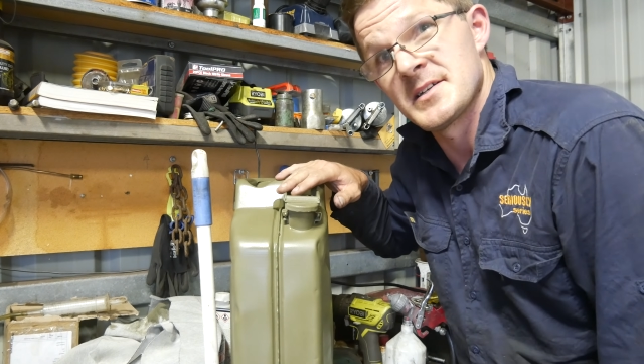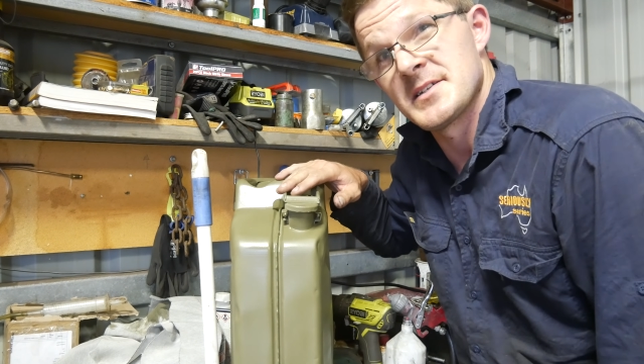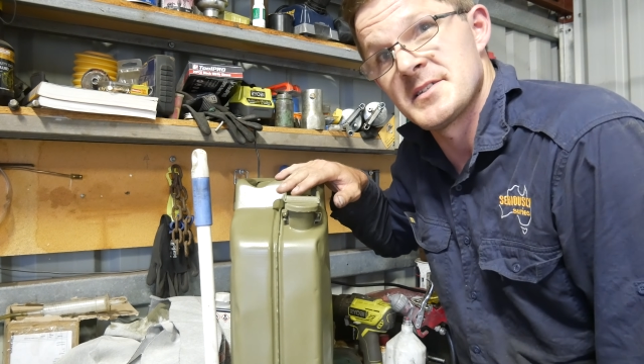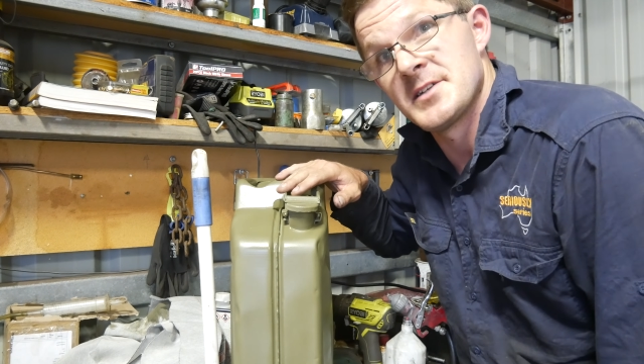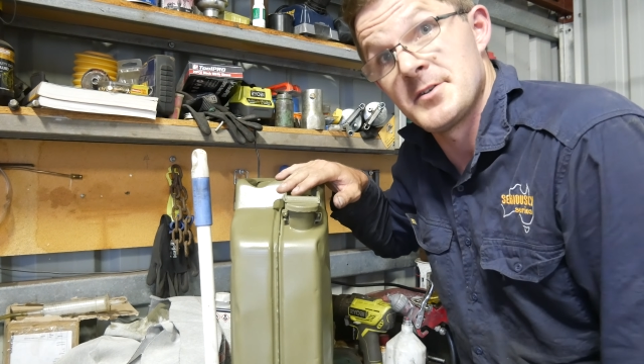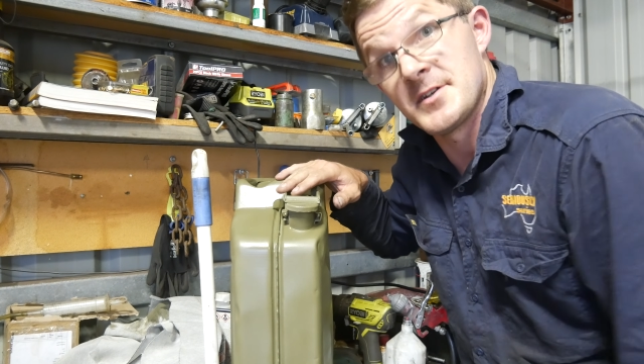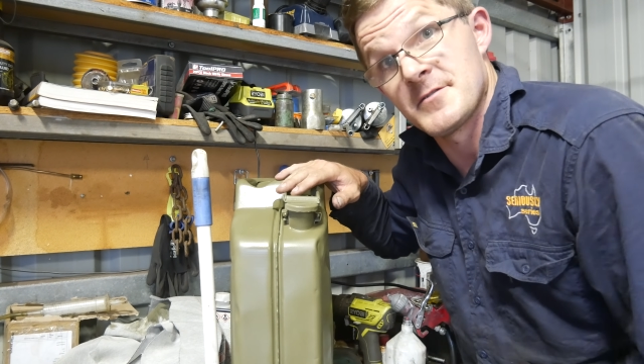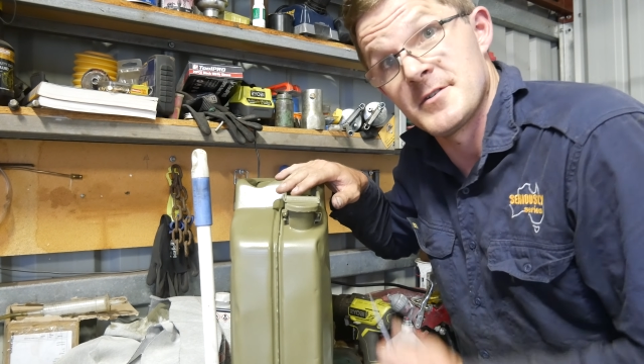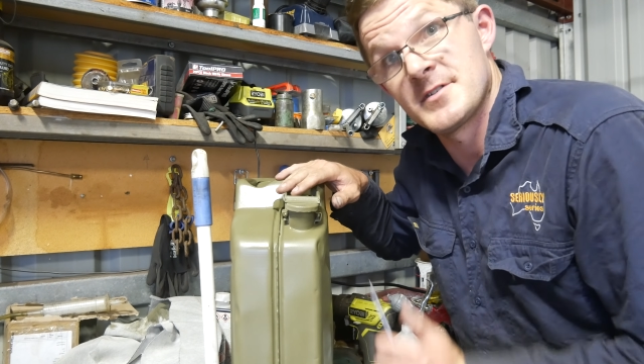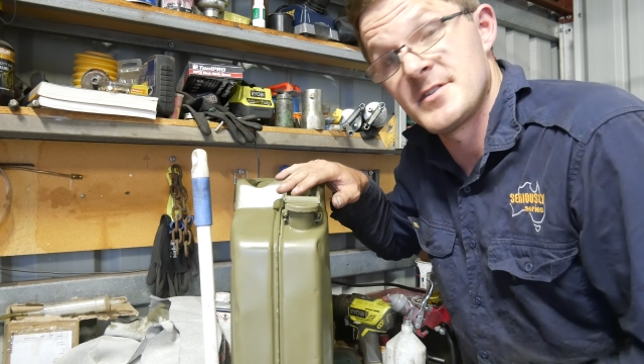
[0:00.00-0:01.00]
It's no
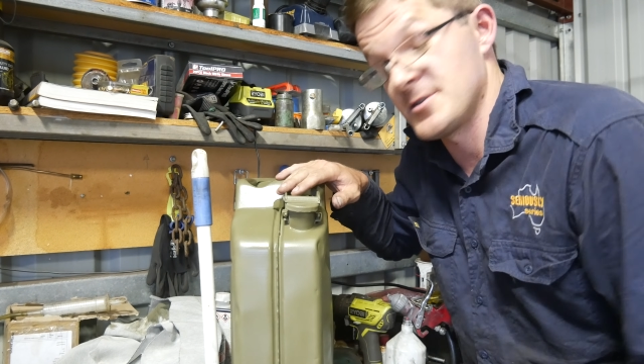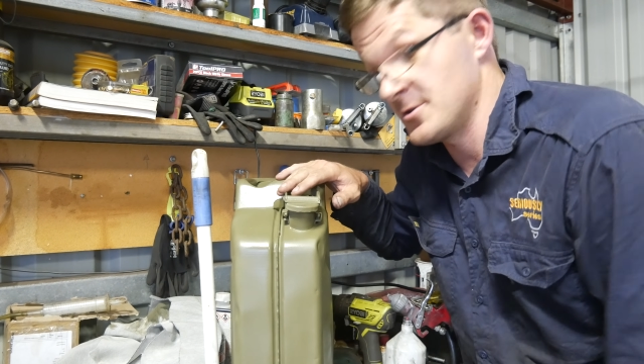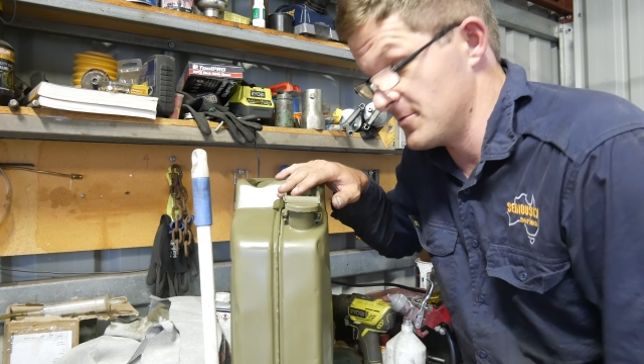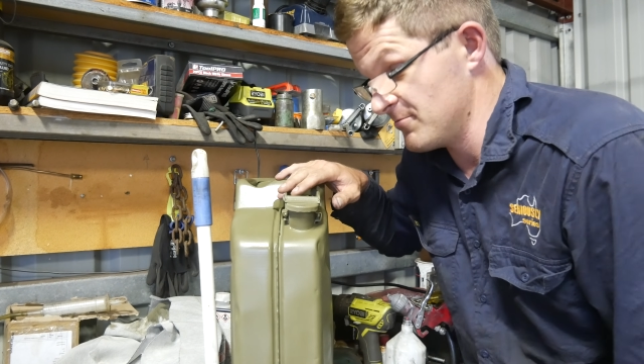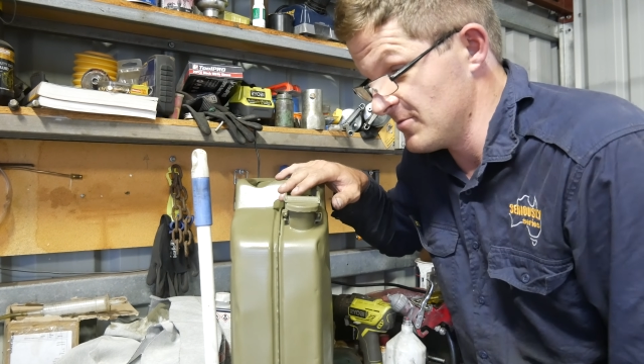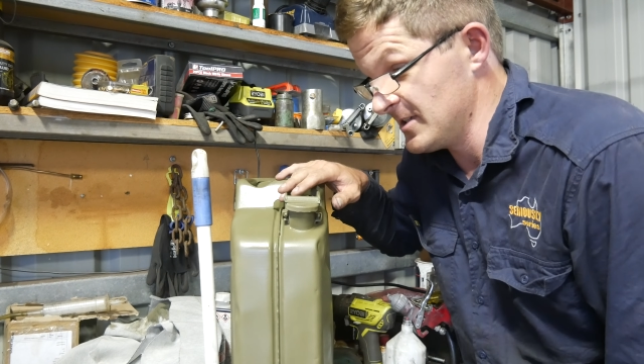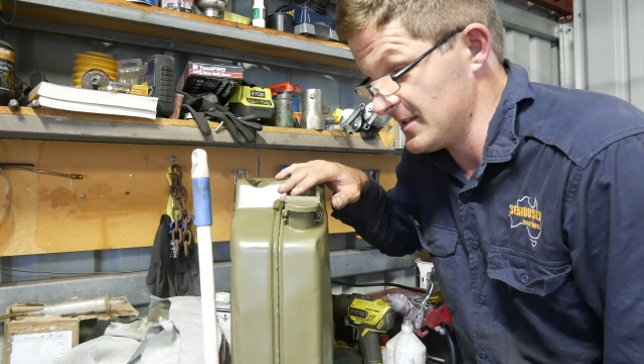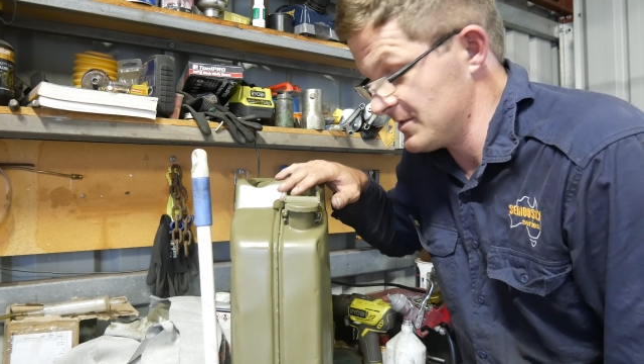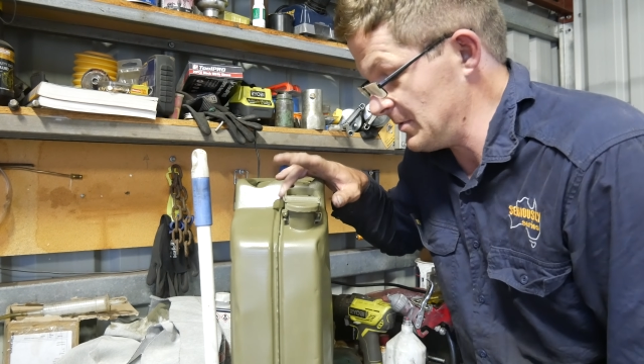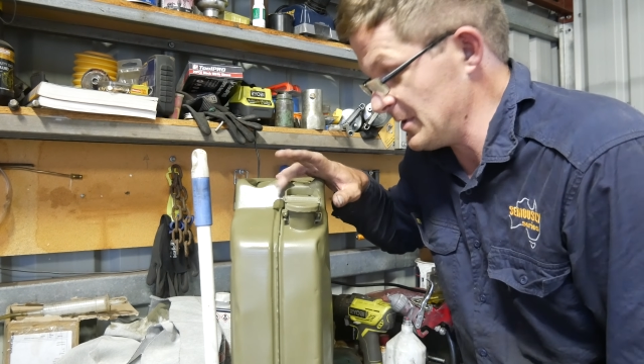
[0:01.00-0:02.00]
different to
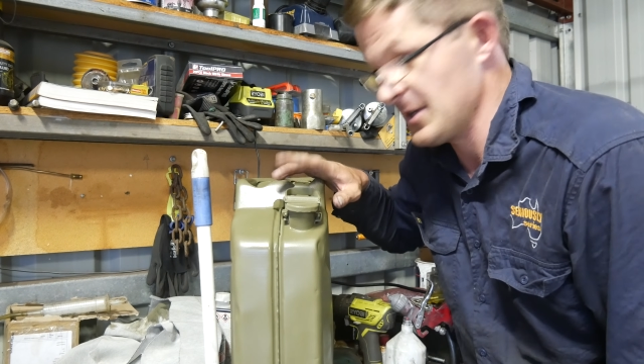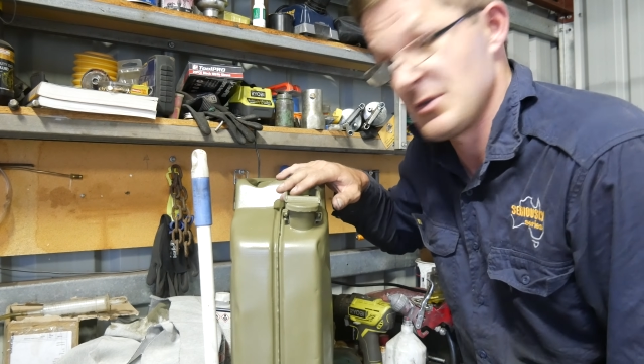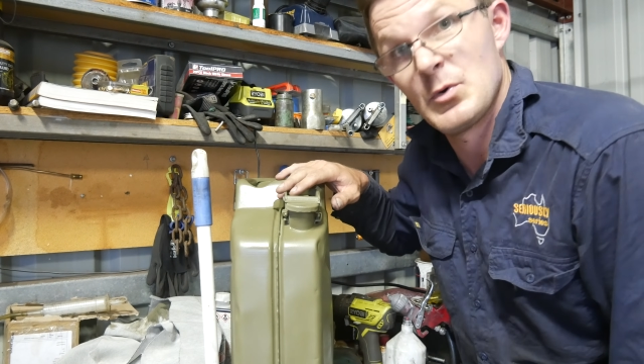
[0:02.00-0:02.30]
really doing your